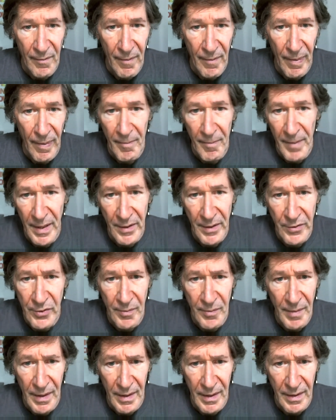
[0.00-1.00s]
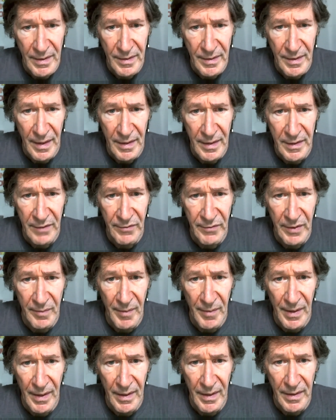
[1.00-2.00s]
major mind, scientific
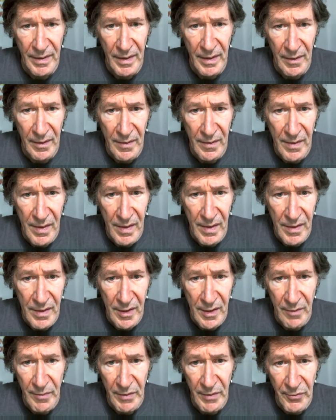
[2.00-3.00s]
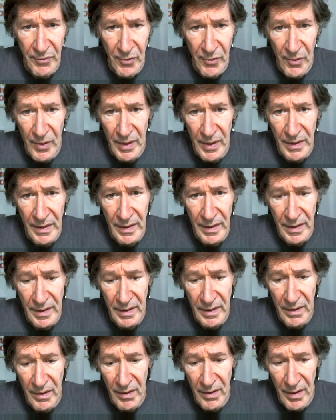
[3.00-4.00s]
mind, Zigmund Freud, he
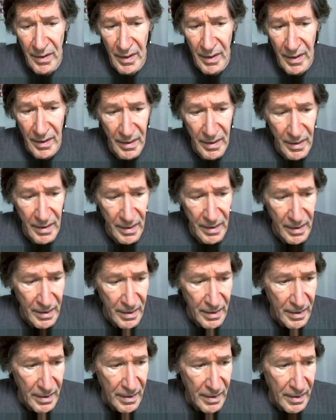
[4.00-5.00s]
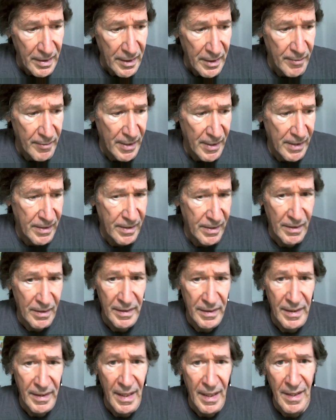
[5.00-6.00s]

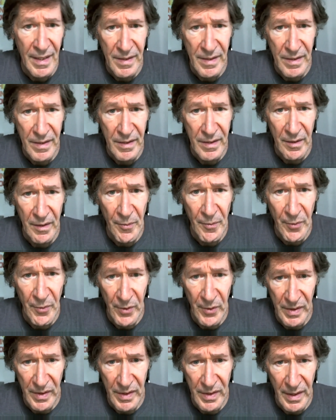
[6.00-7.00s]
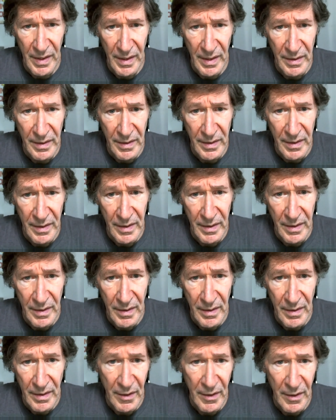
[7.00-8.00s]
basically got us to appreciate,
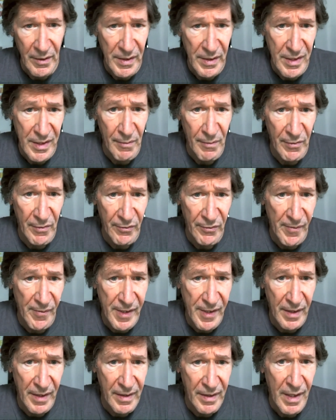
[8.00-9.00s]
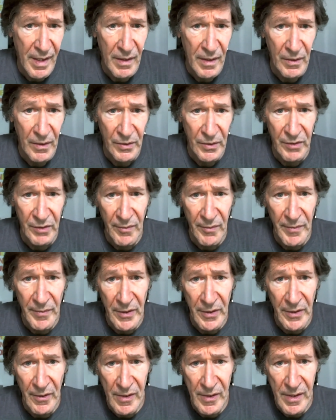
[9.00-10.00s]
you know, he's coming from psychology, from
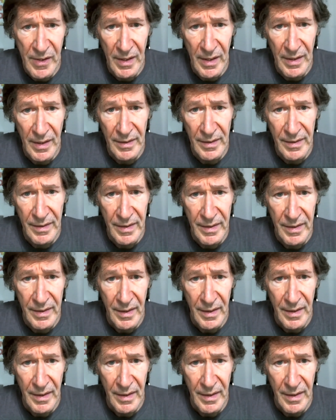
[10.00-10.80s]
neuroscience.